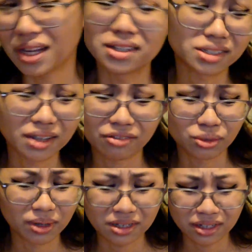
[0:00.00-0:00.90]
I'll still have
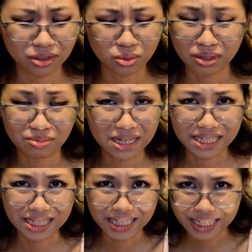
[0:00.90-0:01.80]
to wait another 20
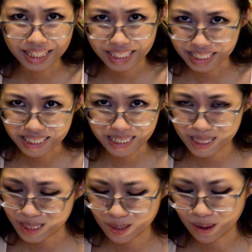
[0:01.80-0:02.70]
minutes to eat this because
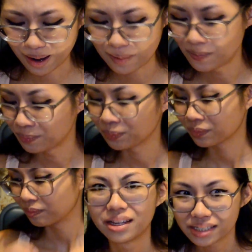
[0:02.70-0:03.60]
it's too hot.
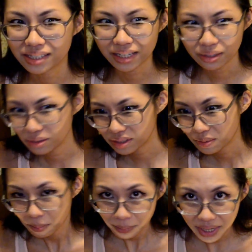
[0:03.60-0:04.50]
Since I used
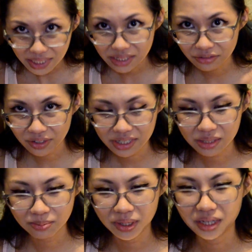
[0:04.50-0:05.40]
a mix of
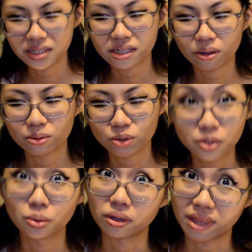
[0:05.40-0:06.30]
recipes, I'll
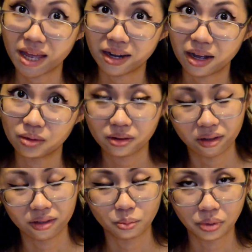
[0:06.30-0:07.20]
sort that out
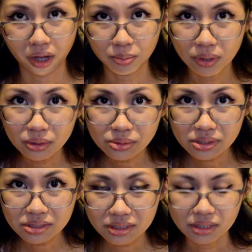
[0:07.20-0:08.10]
on the blog
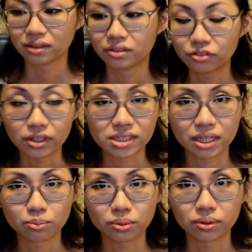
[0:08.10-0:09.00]
post. For
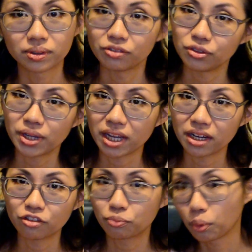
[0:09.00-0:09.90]
example, if you
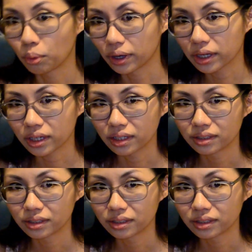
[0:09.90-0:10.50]
can't have pork,